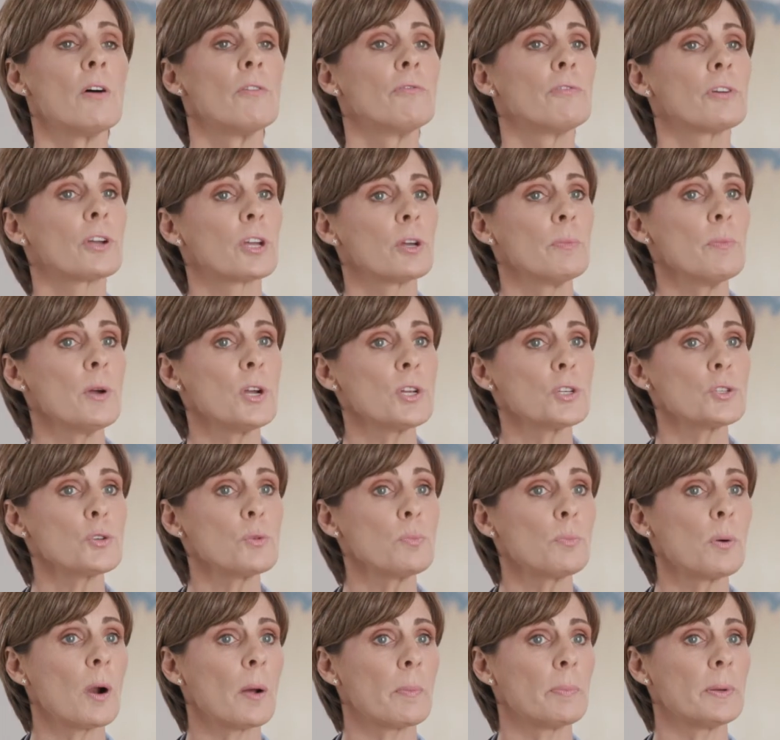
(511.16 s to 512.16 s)
For commercial
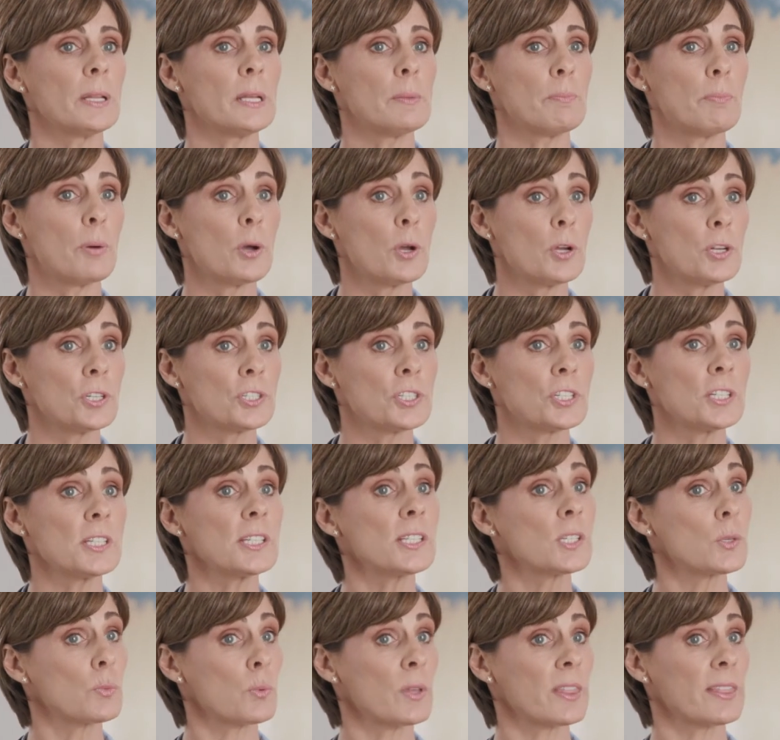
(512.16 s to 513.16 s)
property
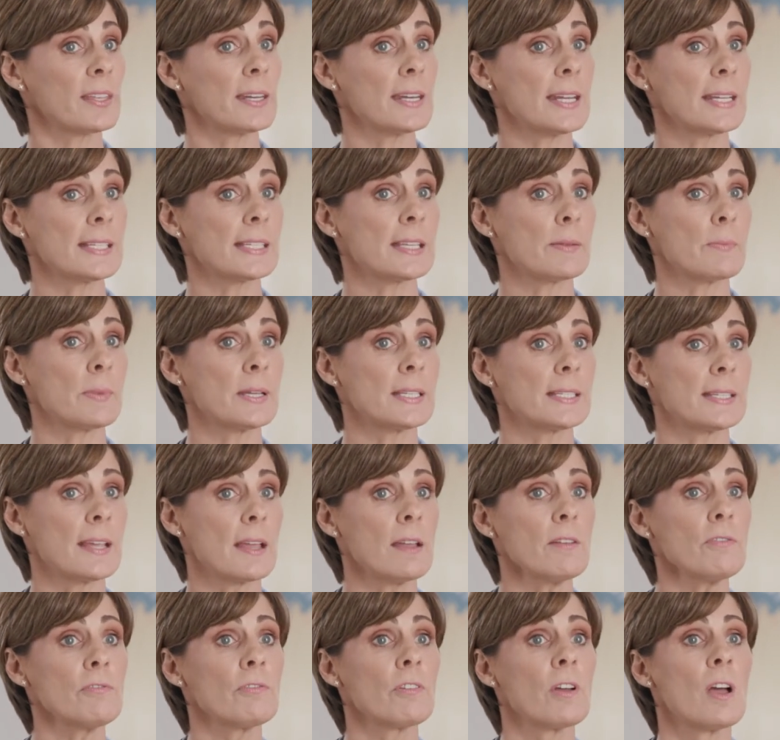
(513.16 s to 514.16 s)
purchased with an
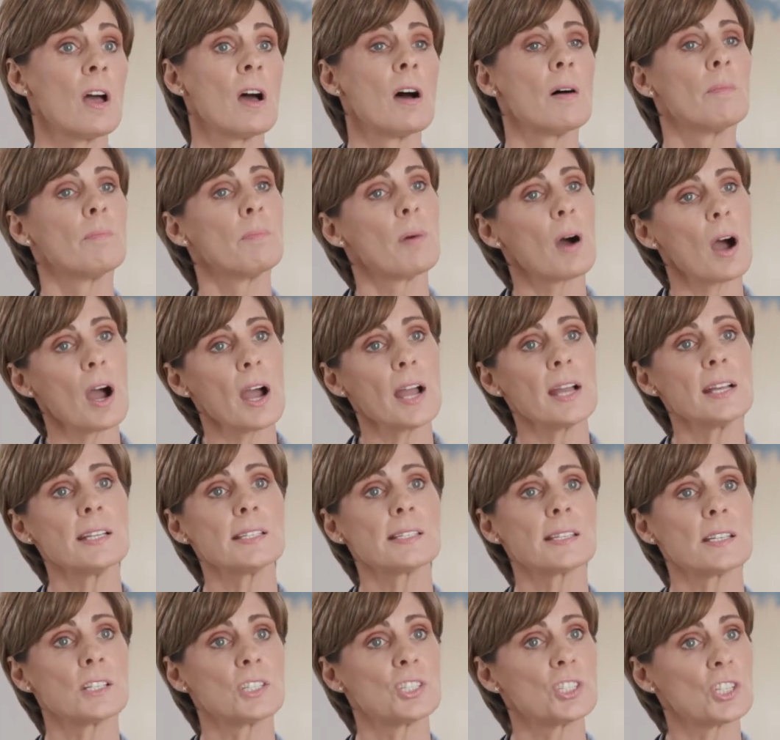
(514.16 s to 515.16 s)
SMSF,
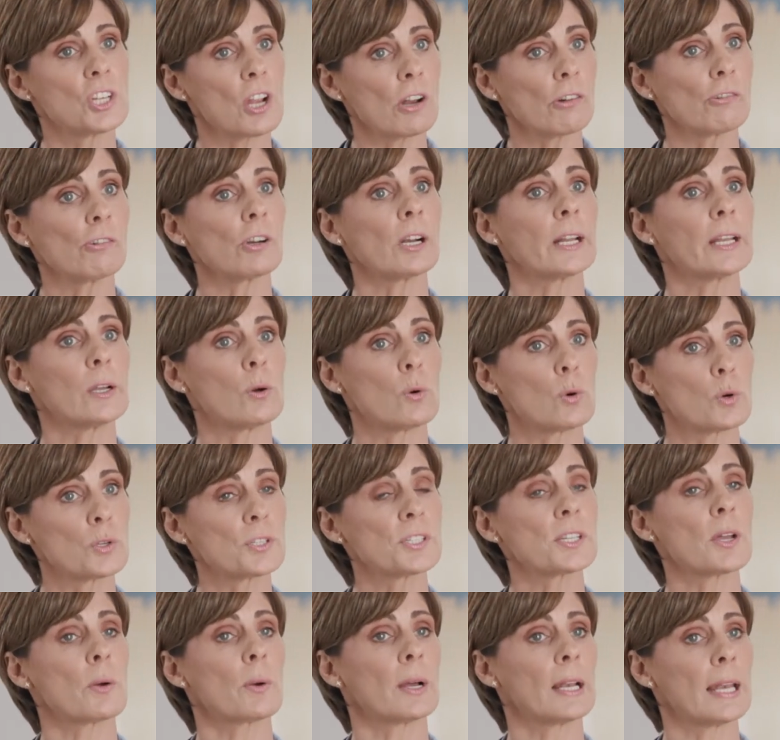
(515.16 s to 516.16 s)
buyers are generally
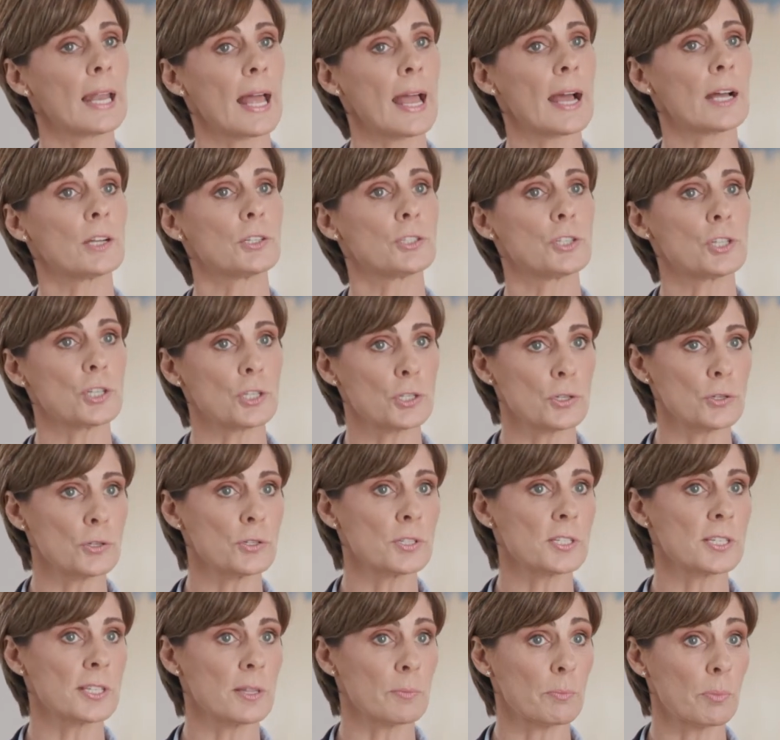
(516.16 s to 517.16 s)
also allowed to
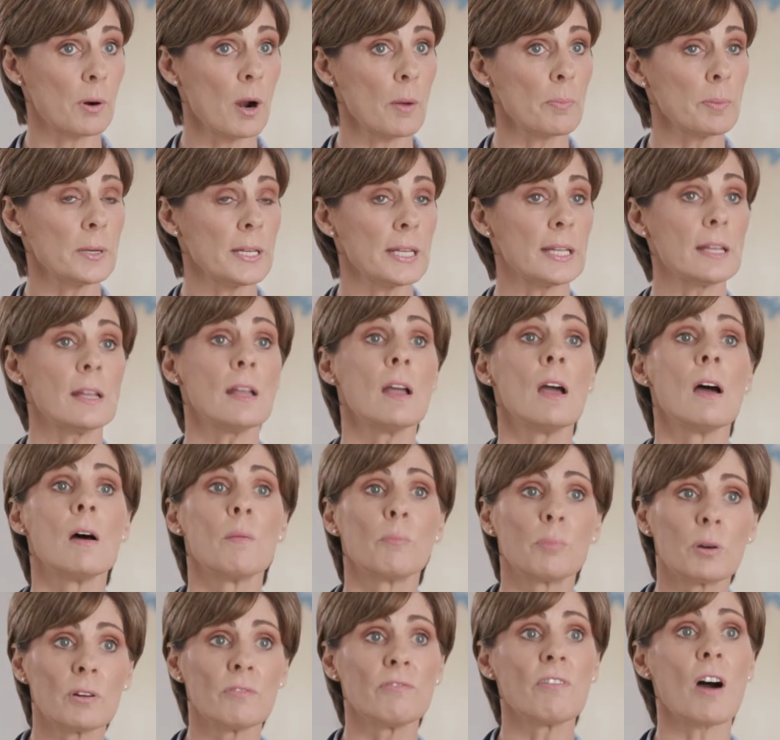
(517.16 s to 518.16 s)
use the property,
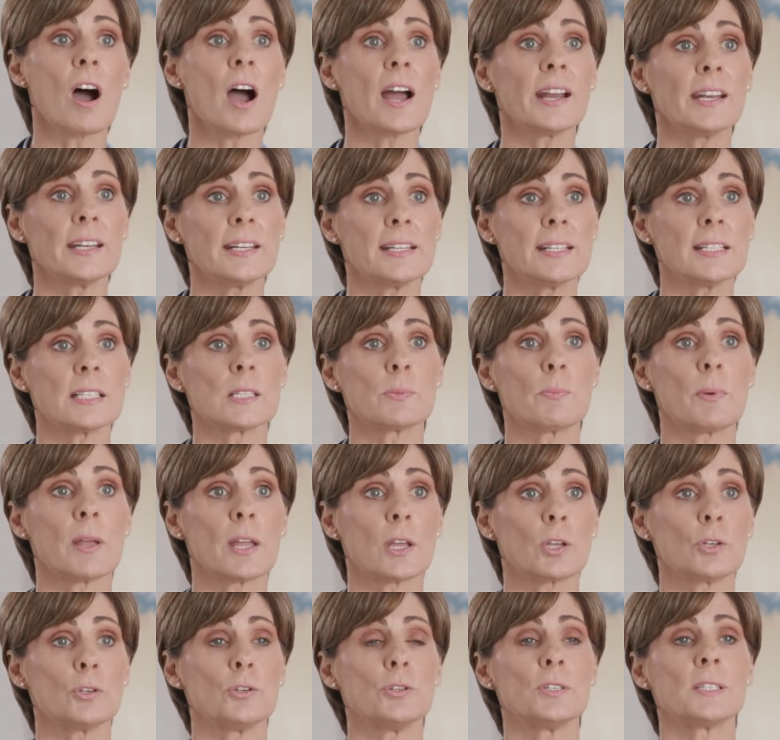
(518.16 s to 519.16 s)
provided it's
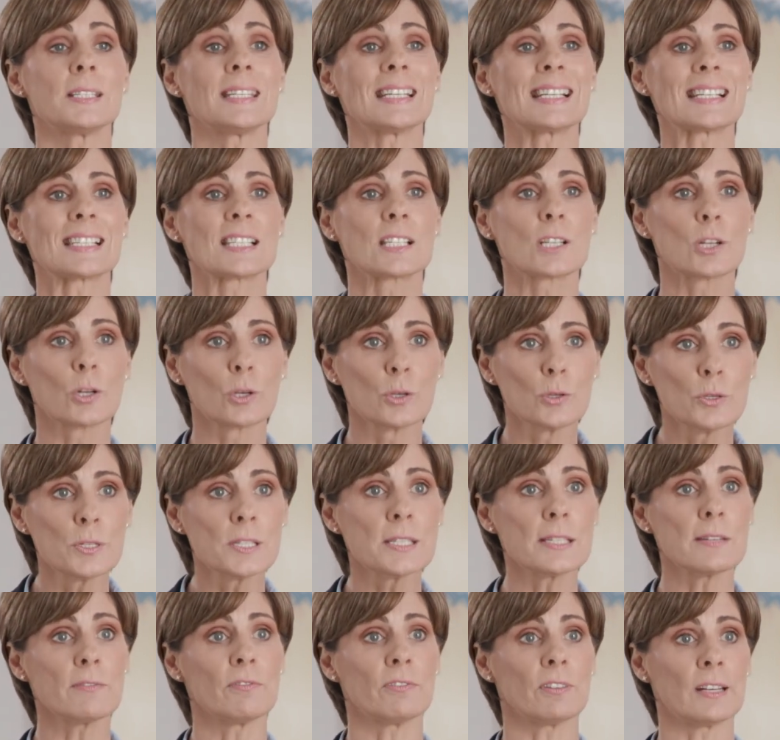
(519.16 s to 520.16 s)
being used
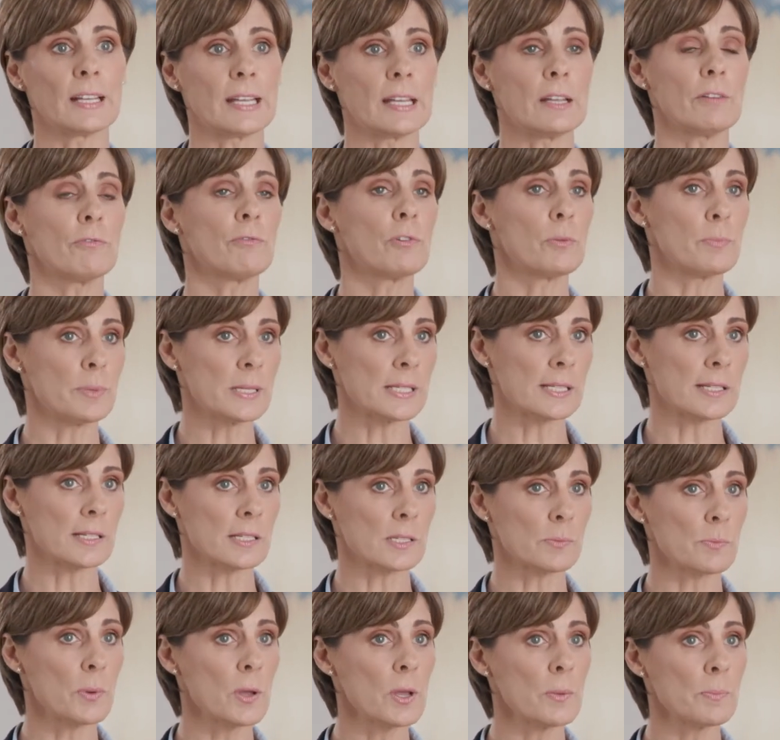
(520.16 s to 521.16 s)
exclusively for
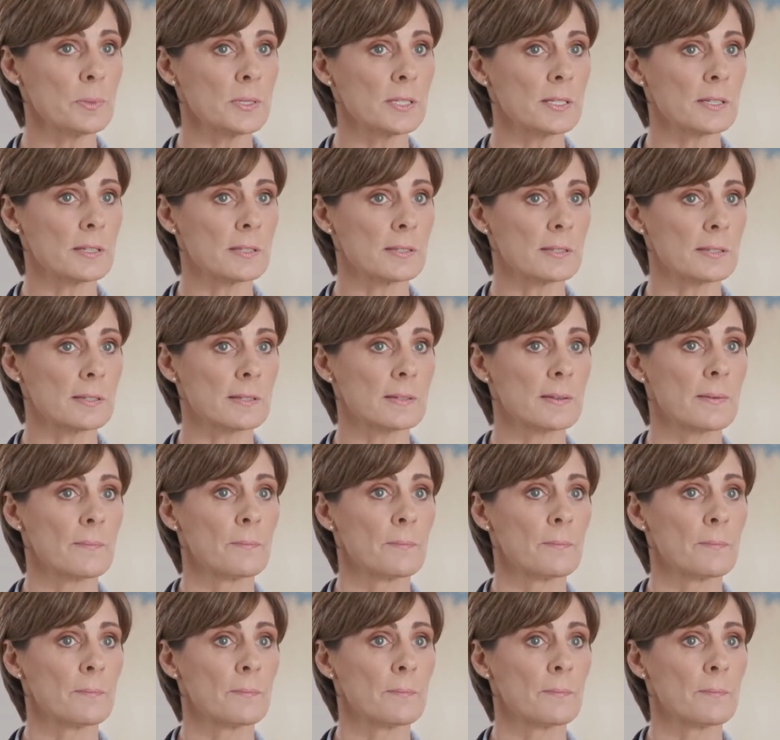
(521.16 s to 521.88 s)
business purposes.